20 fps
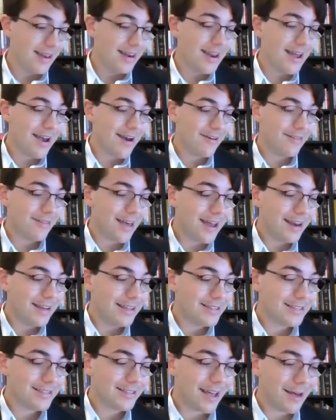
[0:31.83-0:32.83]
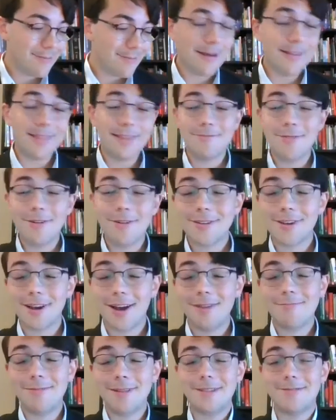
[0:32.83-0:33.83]
Now, that is about the most
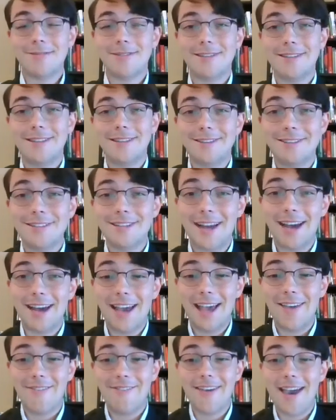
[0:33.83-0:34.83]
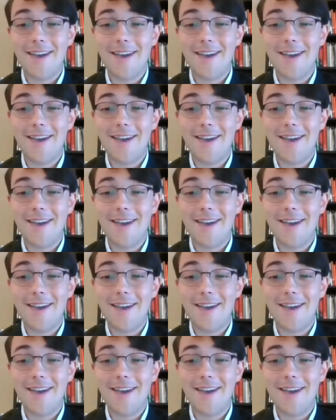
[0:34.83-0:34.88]
complex resolution I have